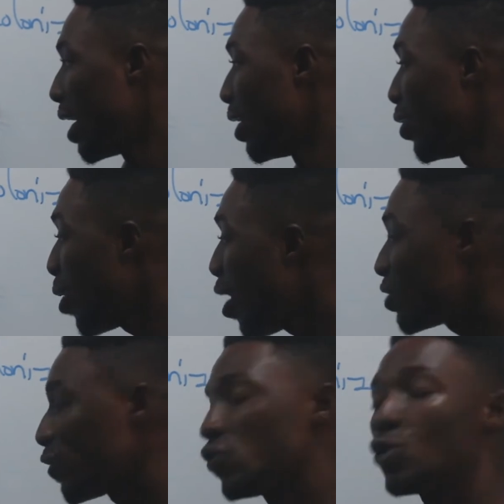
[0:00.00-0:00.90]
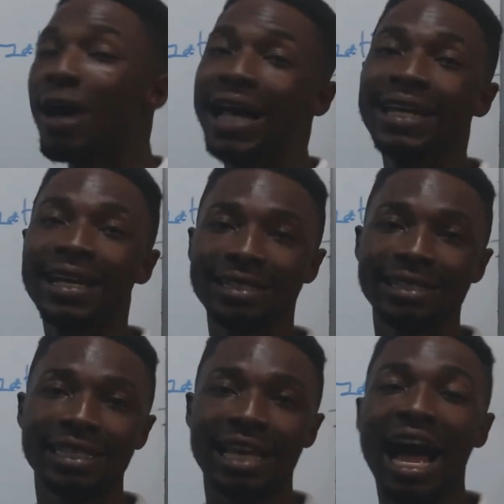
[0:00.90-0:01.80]
Loss of true
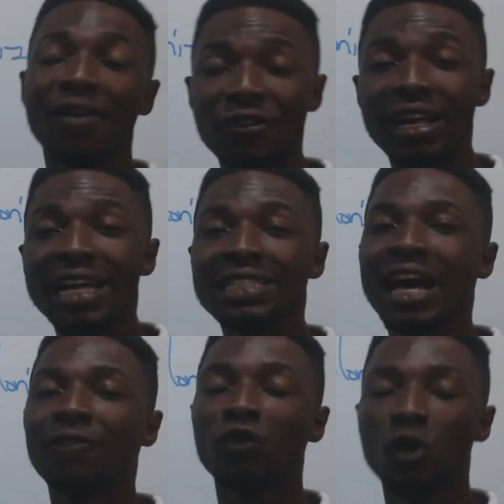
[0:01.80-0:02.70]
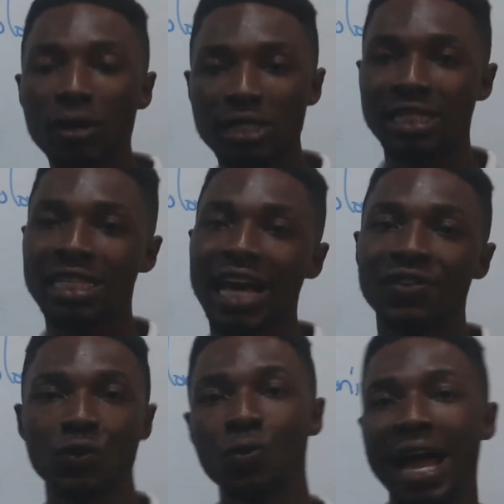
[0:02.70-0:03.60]
identity. Africans have lost their
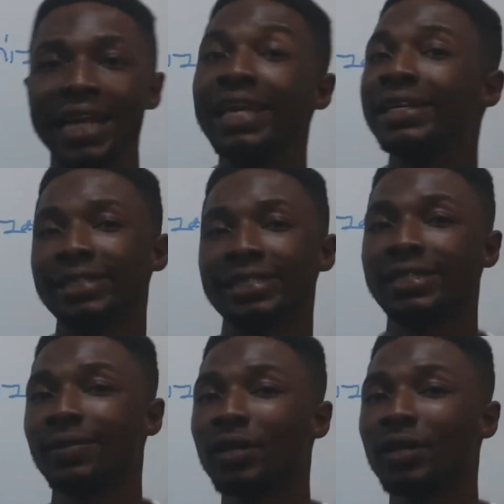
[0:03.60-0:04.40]
true identity.